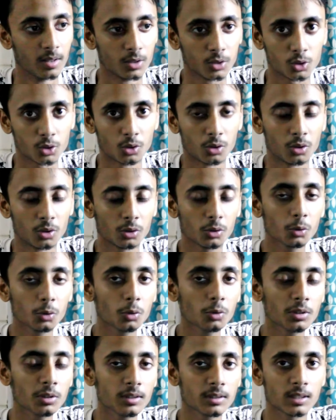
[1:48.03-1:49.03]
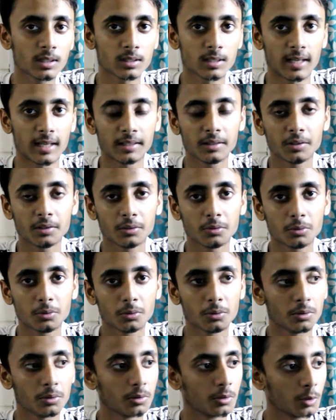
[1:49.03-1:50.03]
So to do this, just head
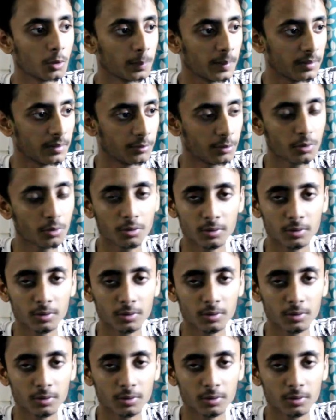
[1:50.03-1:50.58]
into group info